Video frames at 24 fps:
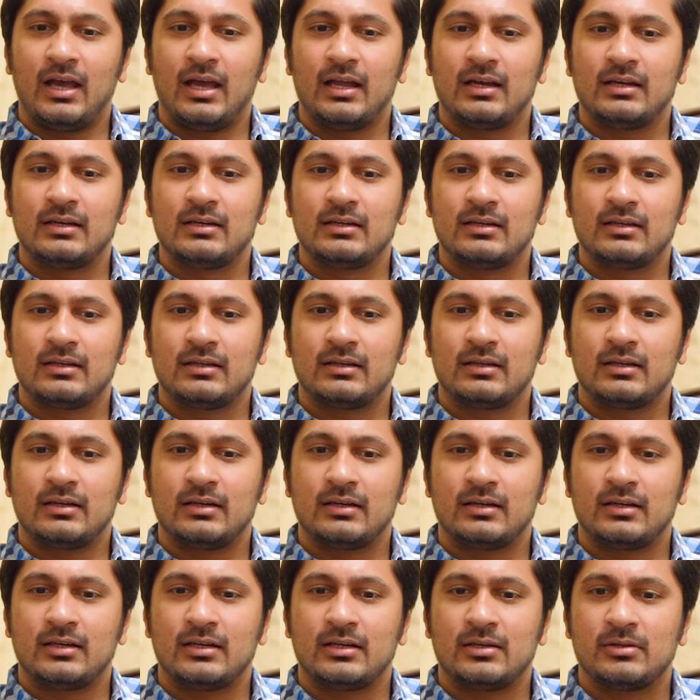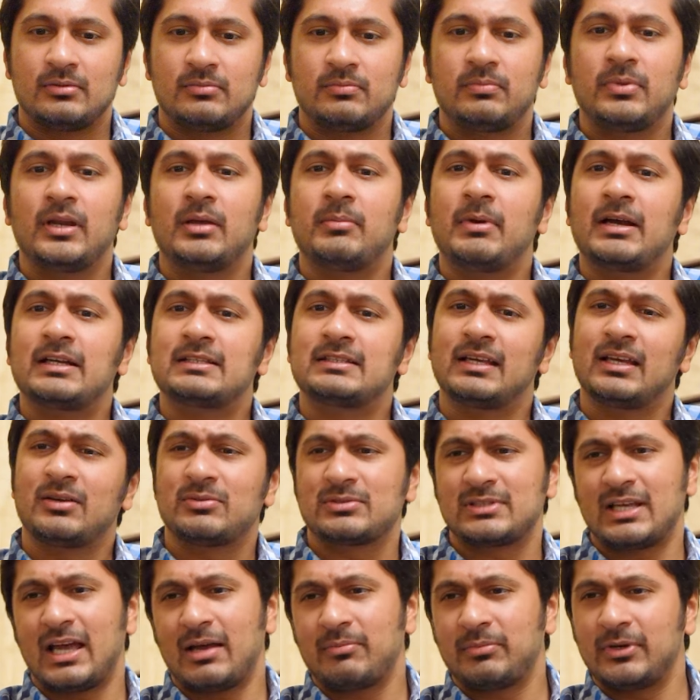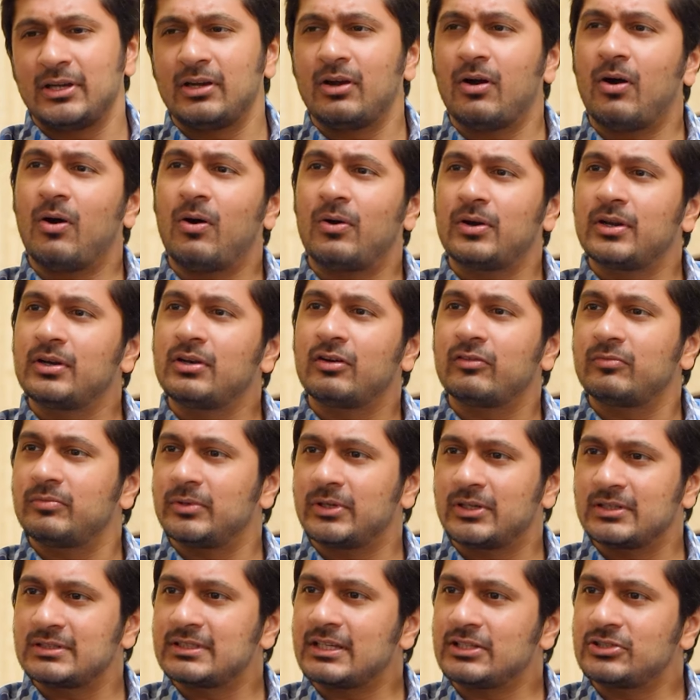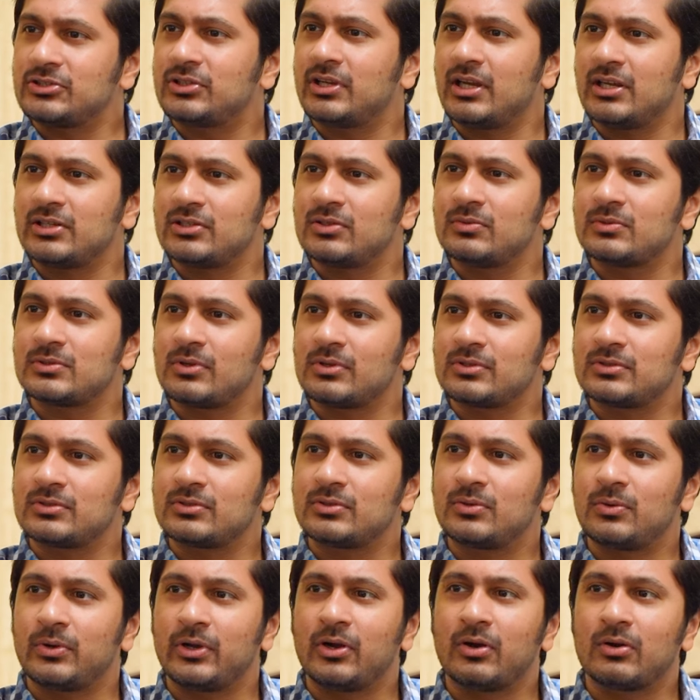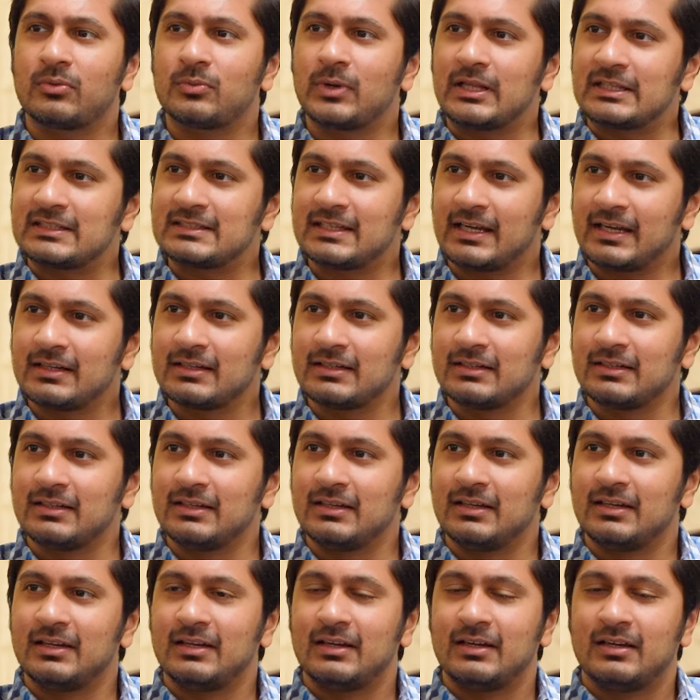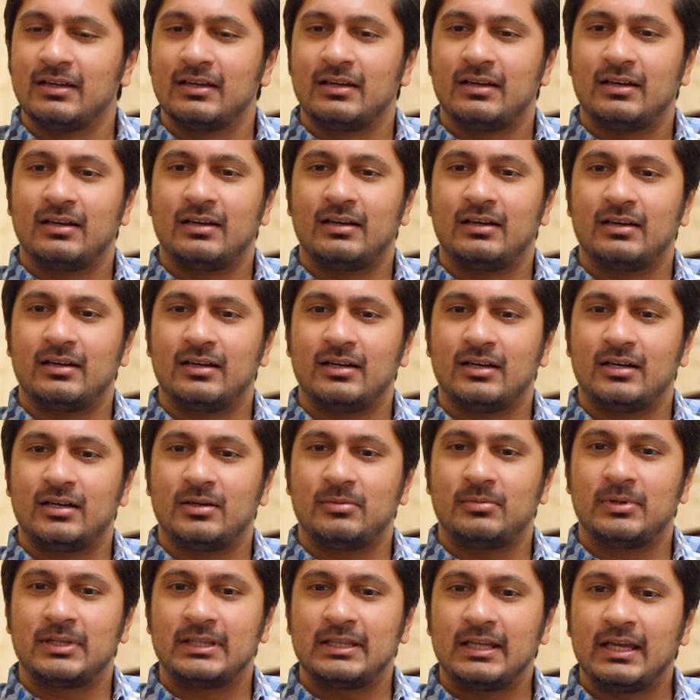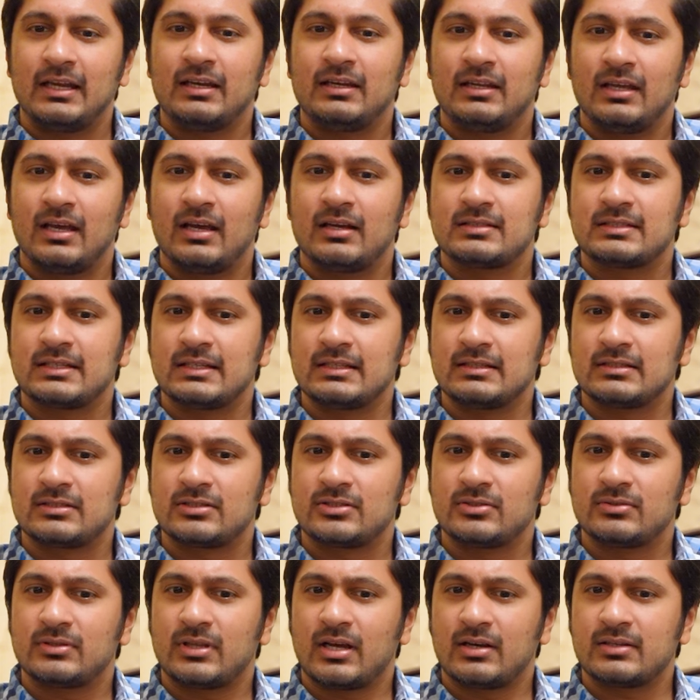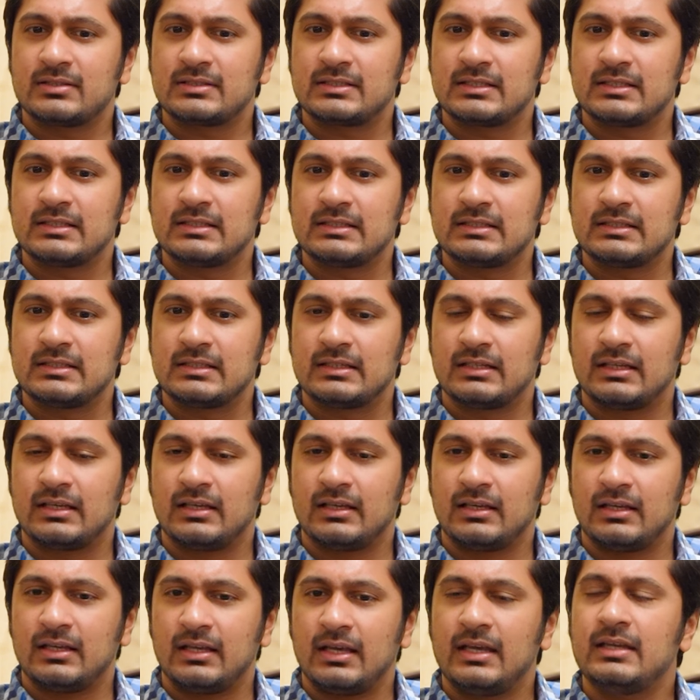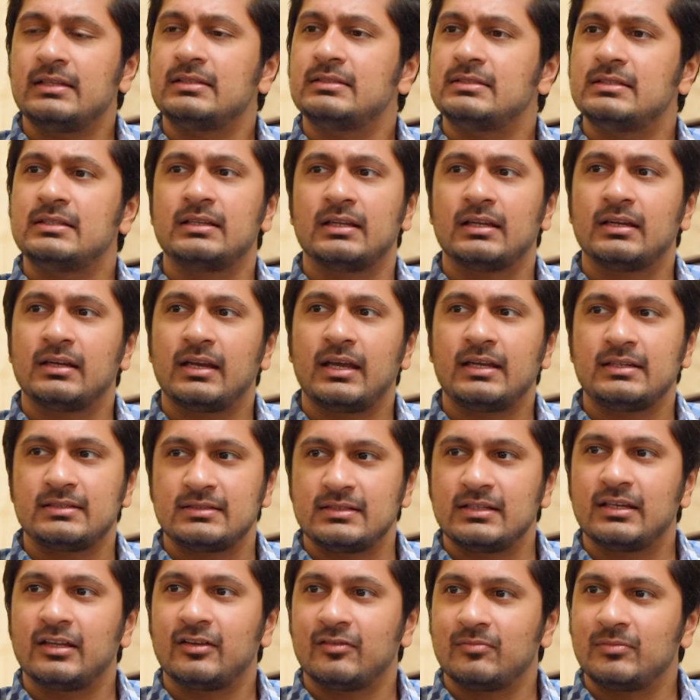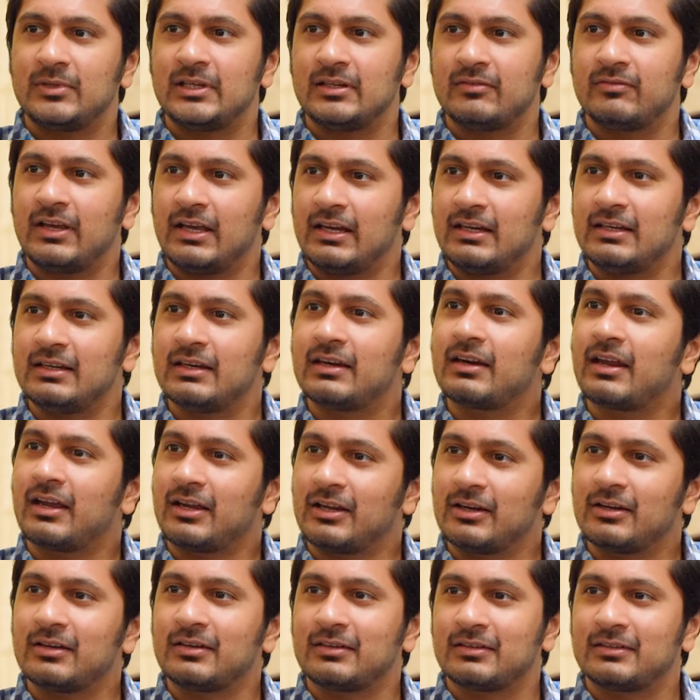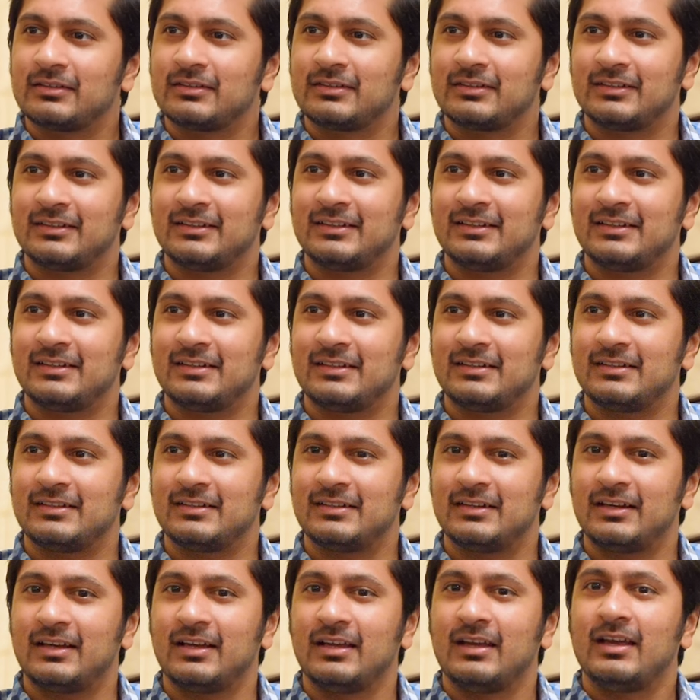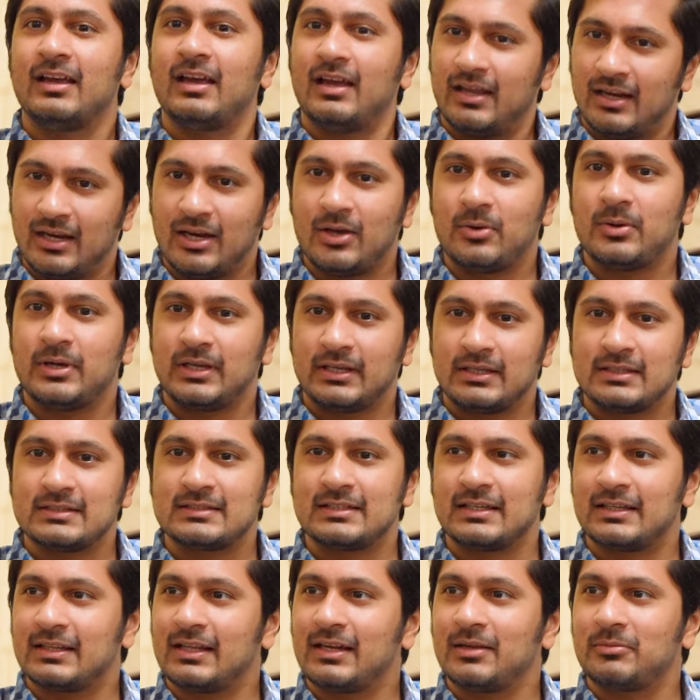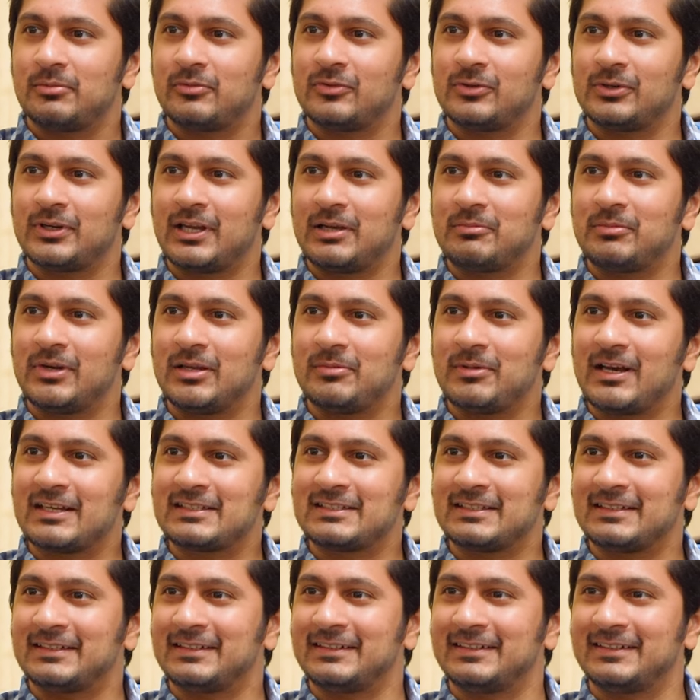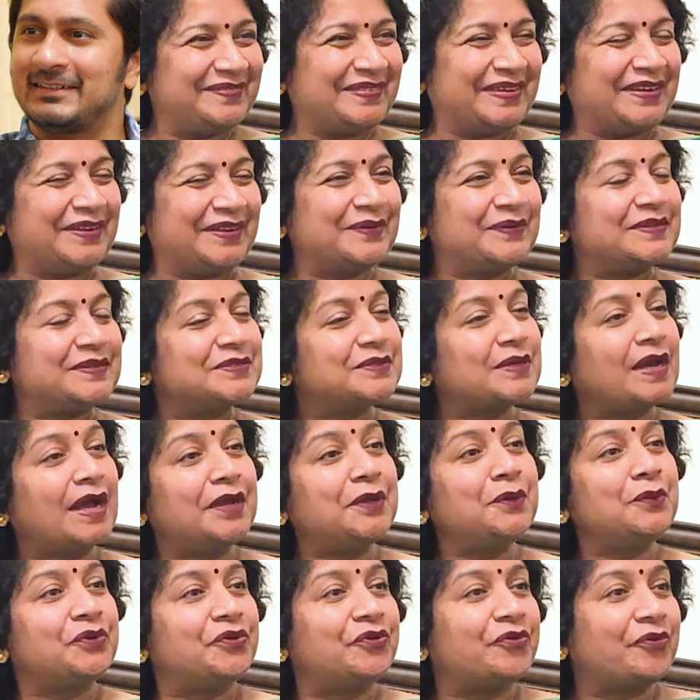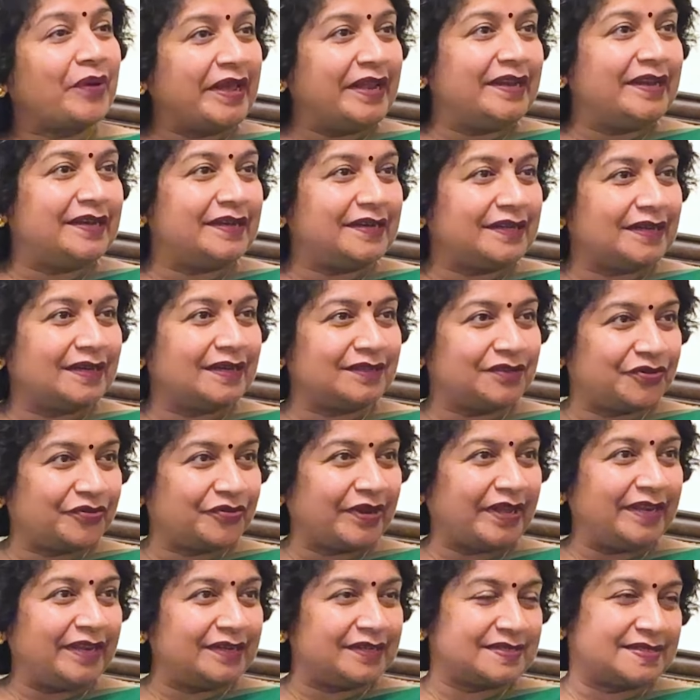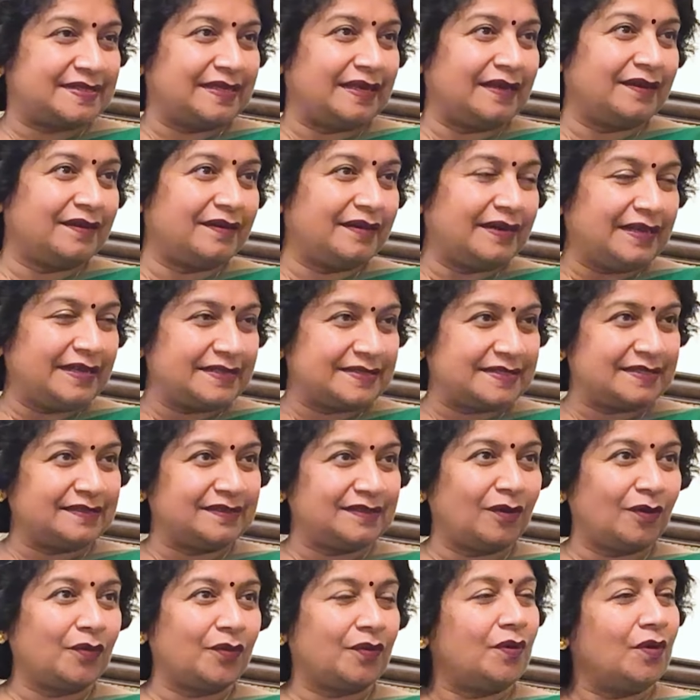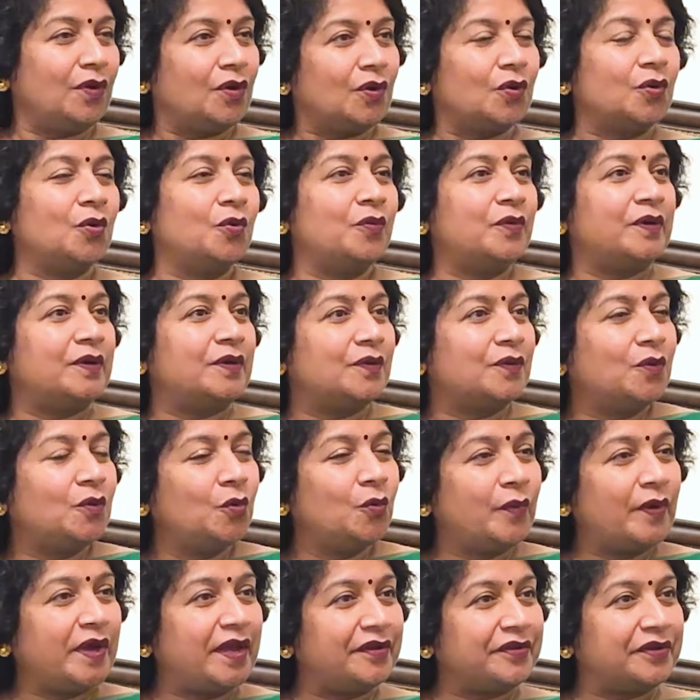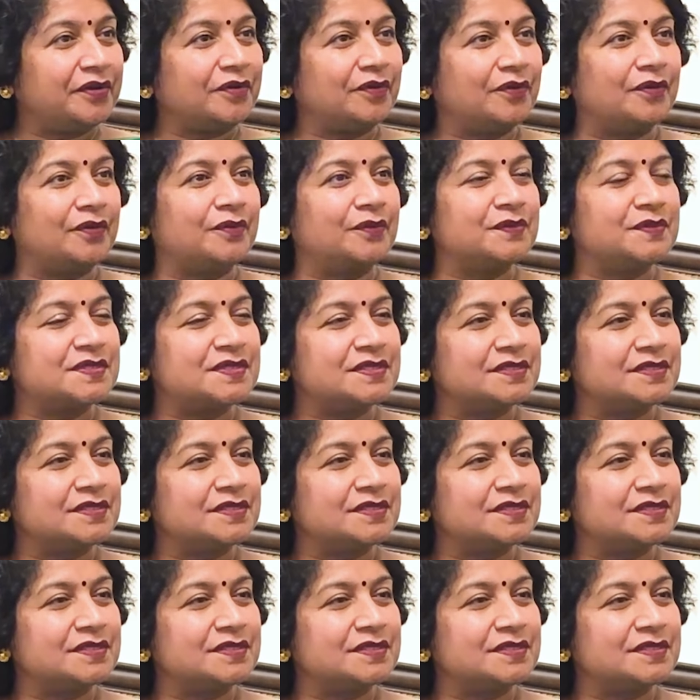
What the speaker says: And playback singing was happening on and off because education was also going on one side. But then, yeah, since 2018 and 19, I've been fairly regular. And now I can say that I'm a full-time playback singer. Very good. So are you trained? A trained singer as in... Who were your gurus?